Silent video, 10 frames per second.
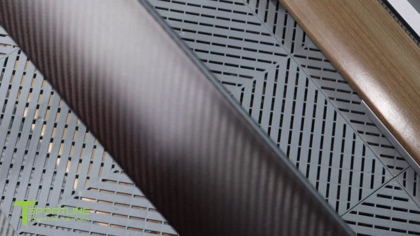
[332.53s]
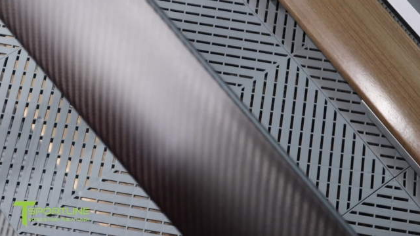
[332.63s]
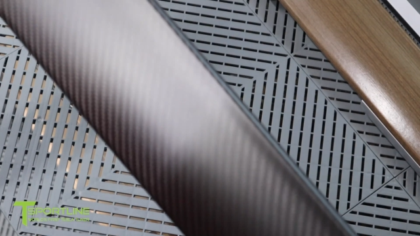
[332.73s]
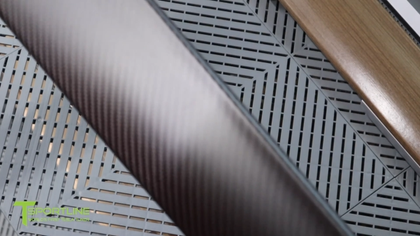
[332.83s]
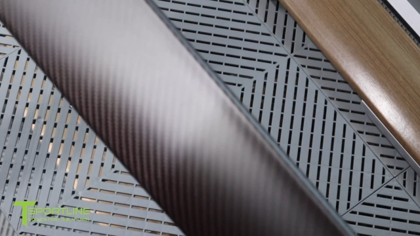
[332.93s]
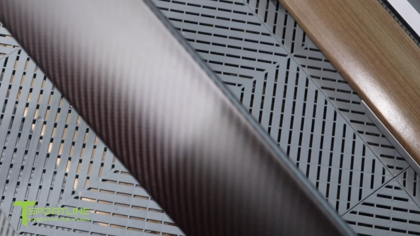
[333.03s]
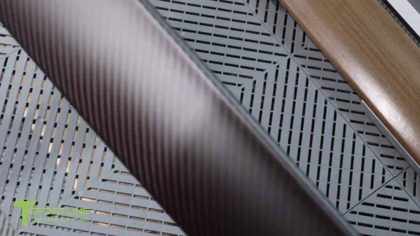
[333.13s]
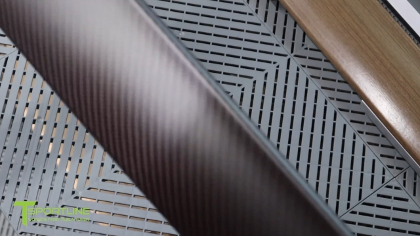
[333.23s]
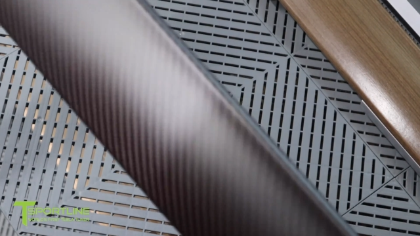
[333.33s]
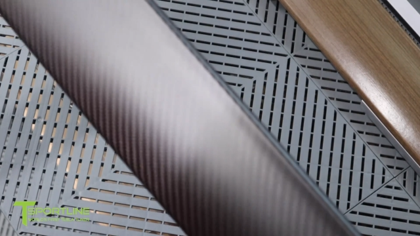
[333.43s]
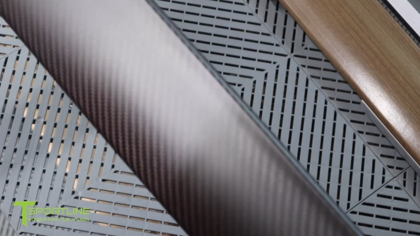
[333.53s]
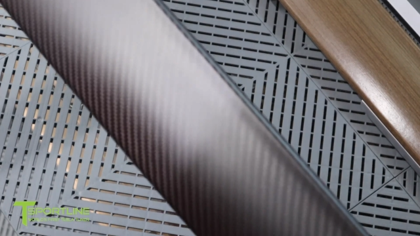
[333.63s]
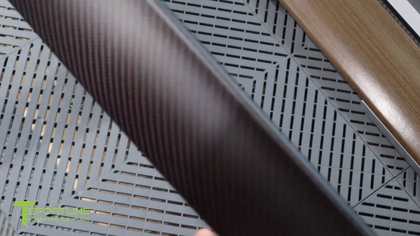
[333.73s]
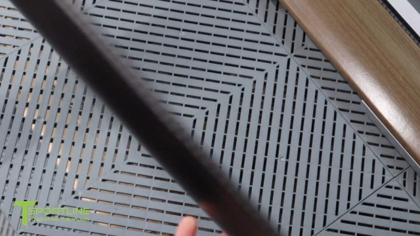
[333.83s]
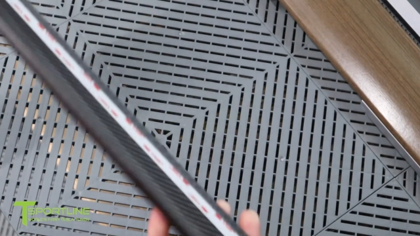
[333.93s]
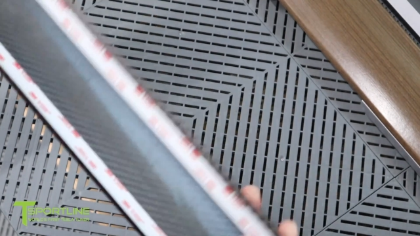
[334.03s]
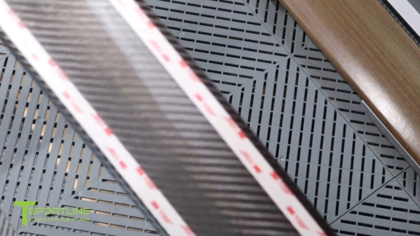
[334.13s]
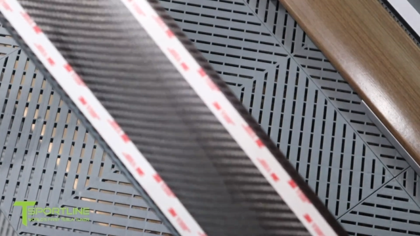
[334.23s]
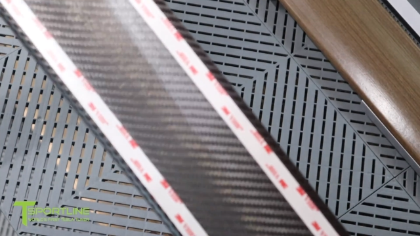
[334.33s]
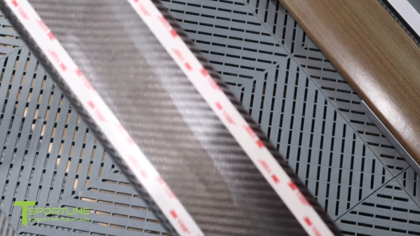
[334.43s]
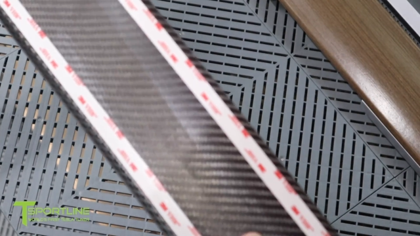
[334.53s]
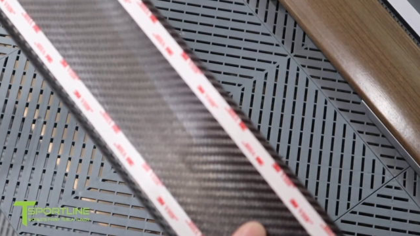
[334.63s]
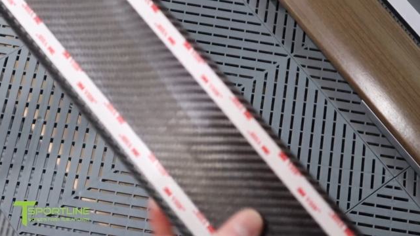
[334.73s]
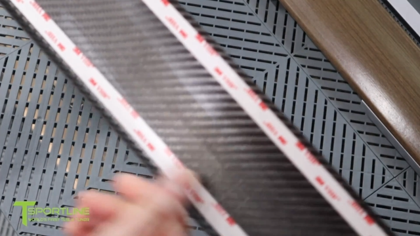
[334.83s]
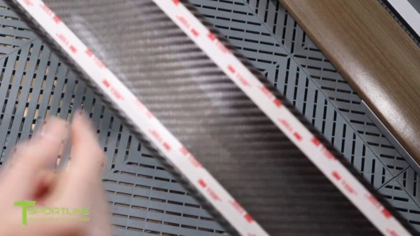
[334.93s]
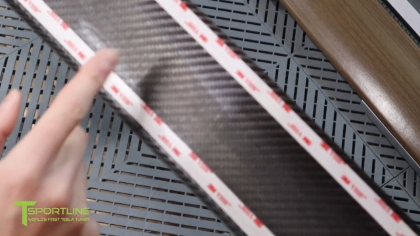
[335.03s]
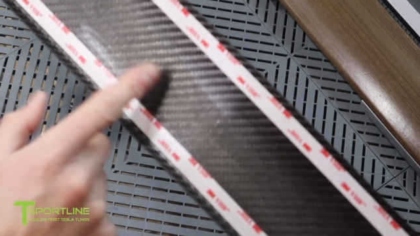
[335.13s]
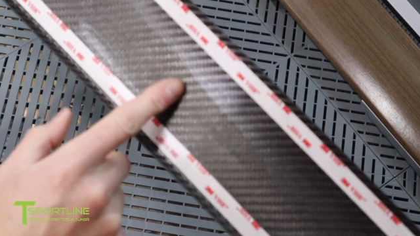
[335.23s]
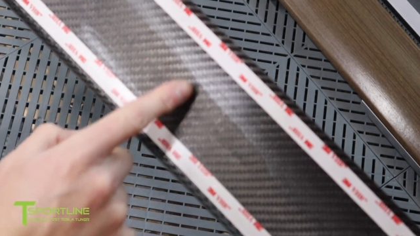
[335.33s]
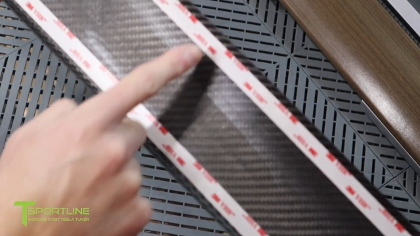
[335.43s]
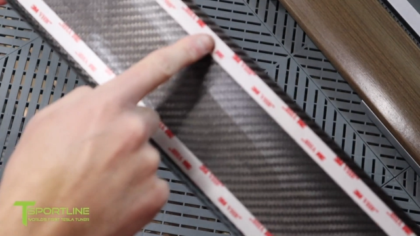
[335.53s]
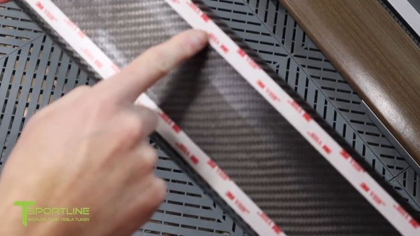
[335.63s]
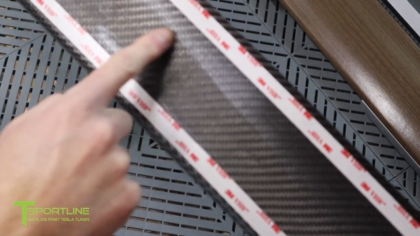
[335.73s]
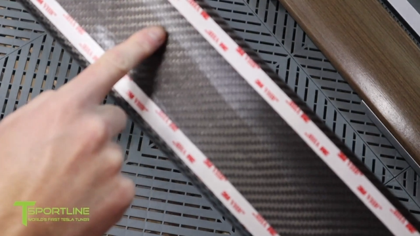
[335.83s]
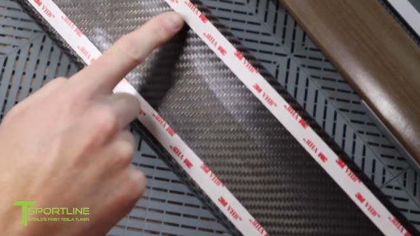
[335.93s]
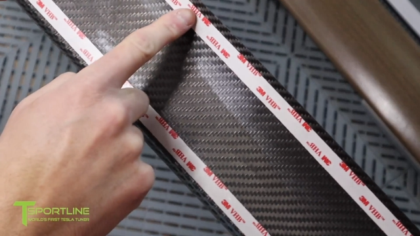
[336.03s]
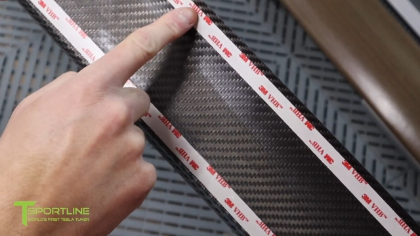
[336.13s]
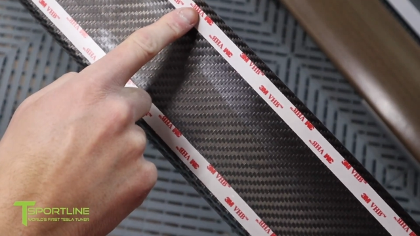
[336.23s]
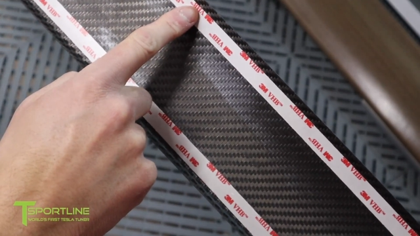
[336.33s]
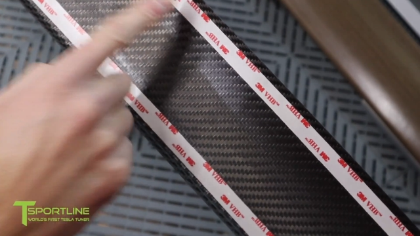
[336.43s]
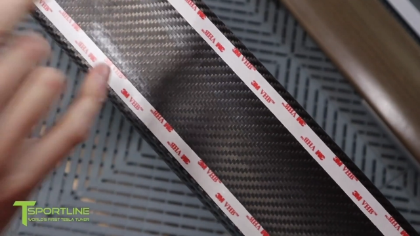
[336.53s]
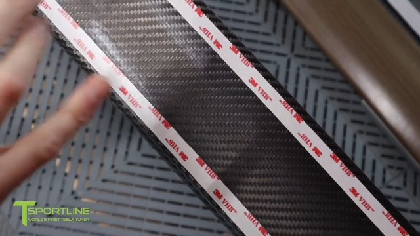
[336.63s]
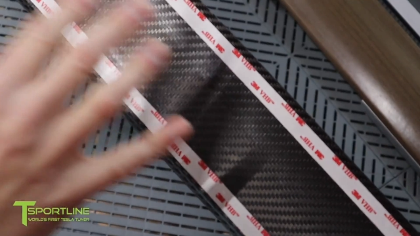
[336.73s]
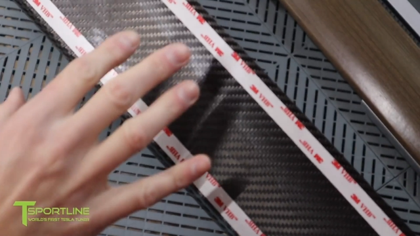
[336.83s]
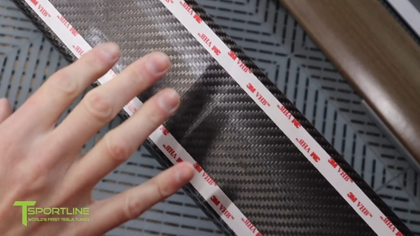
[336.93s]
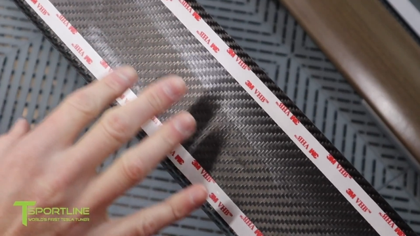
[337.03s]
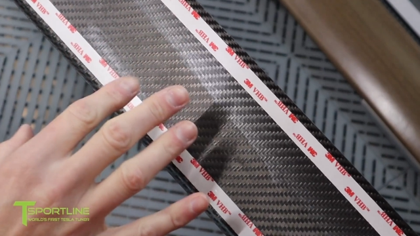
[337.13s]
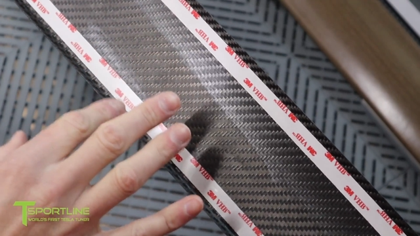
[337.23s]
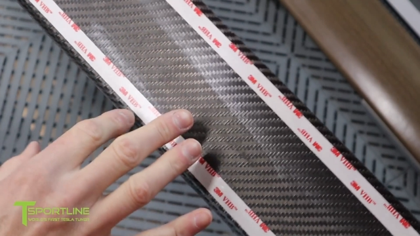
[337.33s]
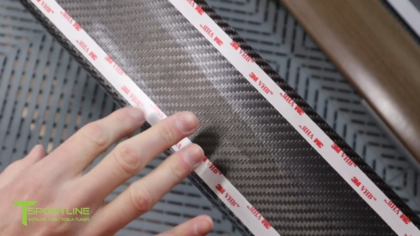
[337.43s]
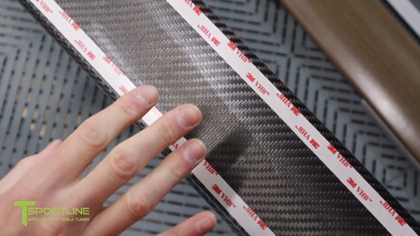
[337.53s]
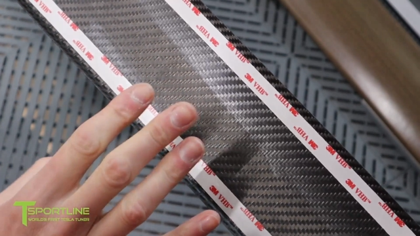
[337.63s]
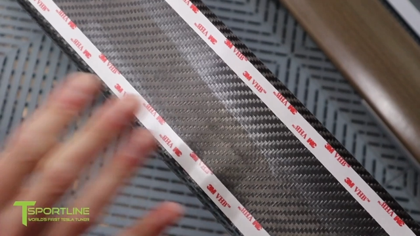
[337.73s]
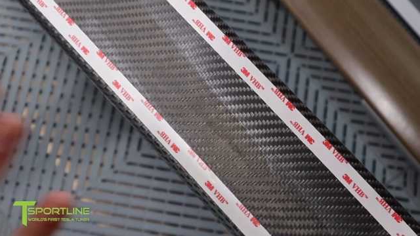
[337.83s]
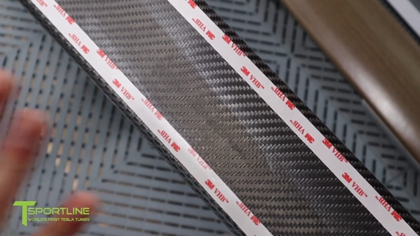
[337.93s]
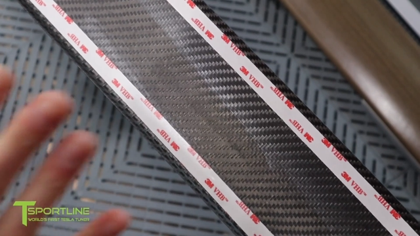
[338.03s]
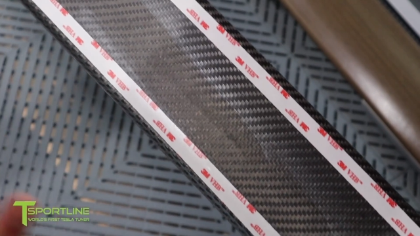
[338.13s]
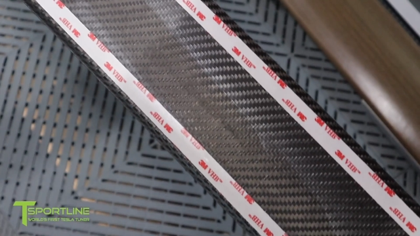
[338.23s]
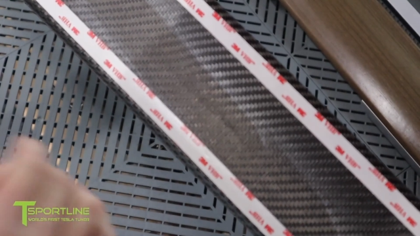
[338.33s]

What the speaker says: No face is visible, so there are no lips to read.